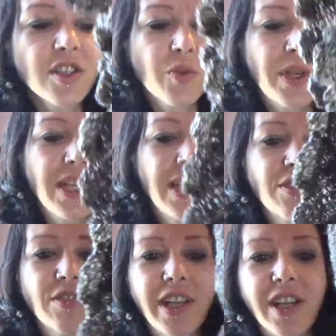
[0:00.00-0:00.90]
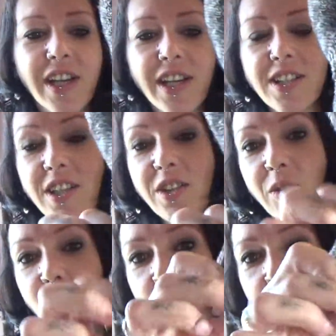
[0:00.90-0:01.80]
week, literally, I had done
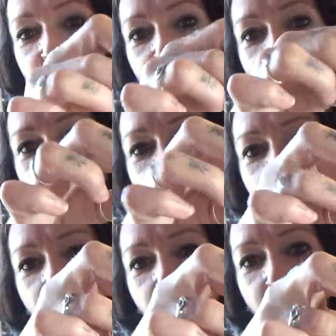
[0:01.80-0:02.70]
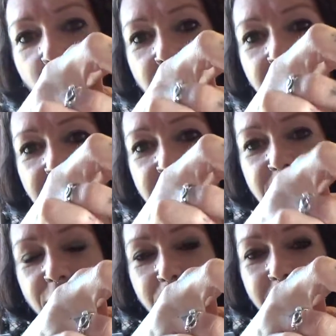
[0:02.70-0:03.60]
one lace
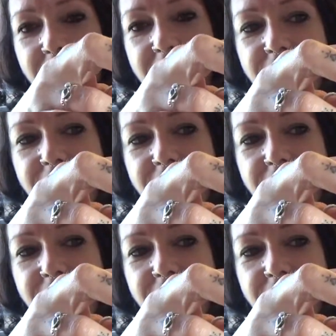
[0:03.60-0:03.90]
repeat.